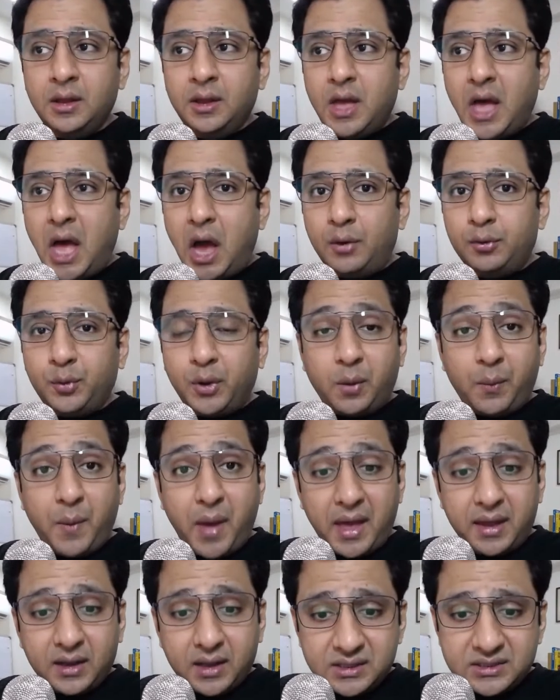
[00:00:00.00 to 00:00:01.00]
how to
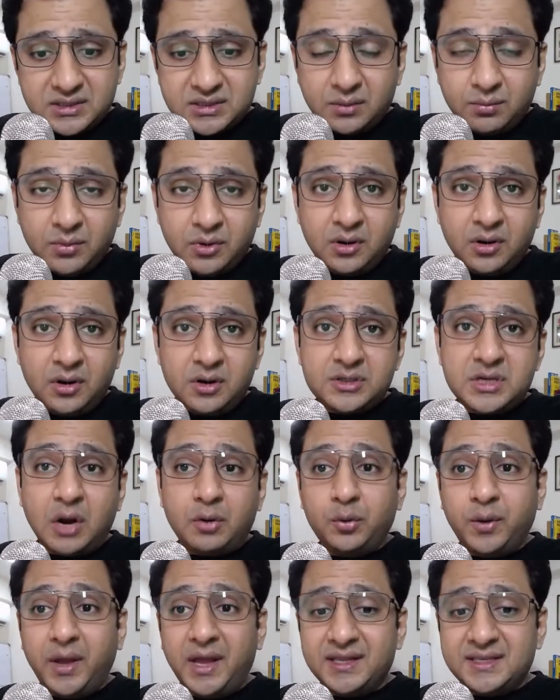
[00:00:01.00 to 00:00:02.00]
acquire customers, how to
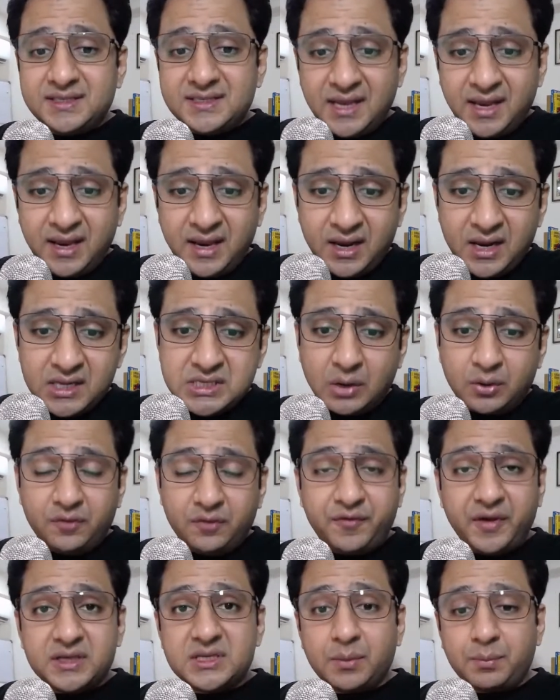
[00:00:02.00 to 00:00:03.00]
get sales, how to
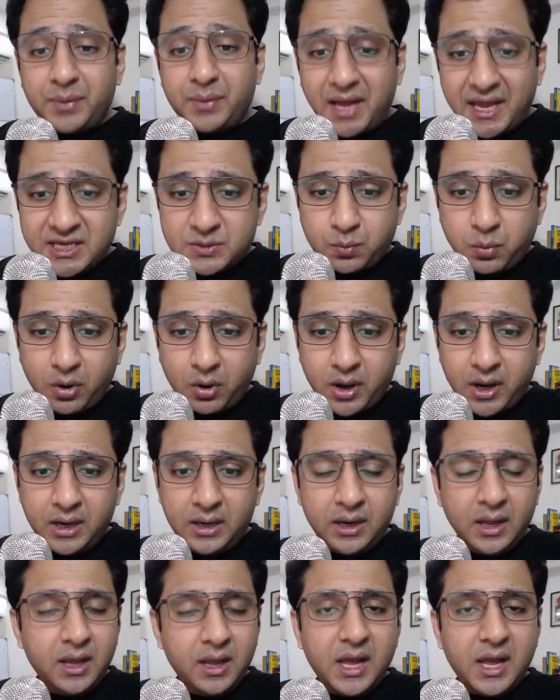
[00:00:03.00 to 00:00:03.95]
fix a price point.